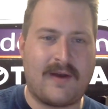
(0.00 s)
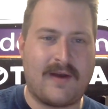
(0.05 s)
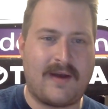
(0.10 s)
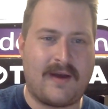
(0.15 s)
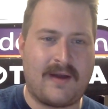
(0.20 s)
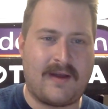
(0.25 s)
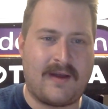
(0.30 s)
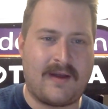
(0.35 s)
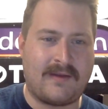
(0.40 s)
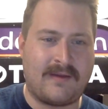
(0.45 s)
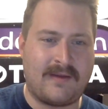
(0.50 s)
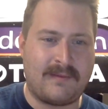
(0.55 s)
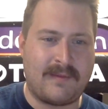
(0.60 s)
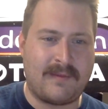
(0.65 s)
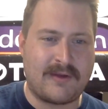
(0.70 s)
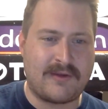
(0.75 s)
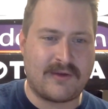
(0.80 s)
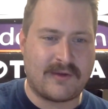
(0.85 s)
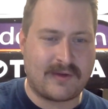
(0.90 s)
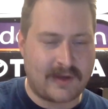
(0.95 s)
I did
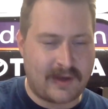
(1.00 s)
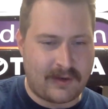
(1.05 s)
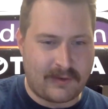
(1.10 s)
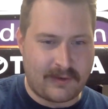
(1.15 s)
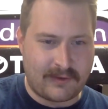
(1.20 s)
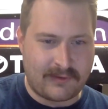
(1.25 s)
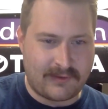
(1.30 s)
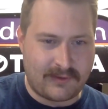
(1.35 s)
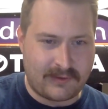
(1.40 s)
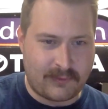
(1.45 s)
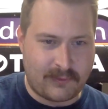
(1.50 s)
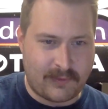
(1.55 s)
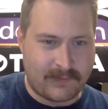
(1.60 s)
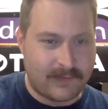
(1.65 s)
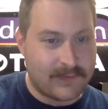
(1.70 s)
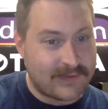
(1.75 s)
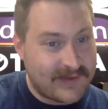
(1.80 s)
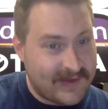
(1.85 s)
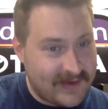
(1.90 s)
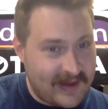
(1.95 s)
mention Kyle Larson
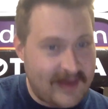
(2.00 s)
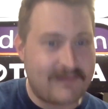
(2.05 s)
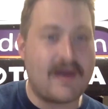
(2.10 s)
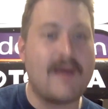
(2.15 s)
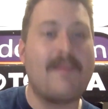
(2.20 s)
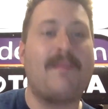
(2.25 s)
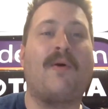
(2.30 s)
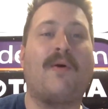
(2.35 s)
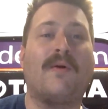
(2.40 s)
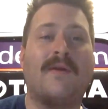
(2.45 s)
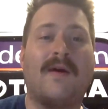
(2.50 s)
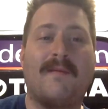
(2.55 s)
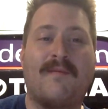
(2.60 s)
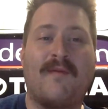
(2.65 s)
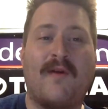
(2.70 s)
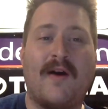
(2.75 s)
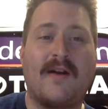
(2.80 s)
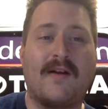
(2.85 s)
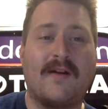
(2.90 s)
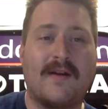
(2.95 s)
21st. Did have that pulled up
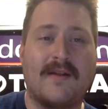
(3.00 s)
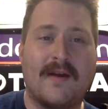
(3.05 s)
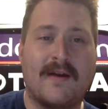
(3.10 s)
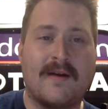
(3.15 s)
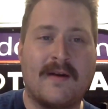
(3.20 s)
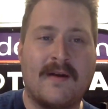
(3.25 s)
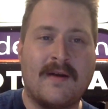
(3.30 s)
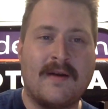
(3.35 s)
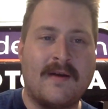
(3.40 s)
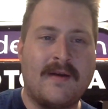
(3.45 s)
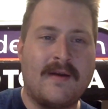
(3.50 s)
finally there.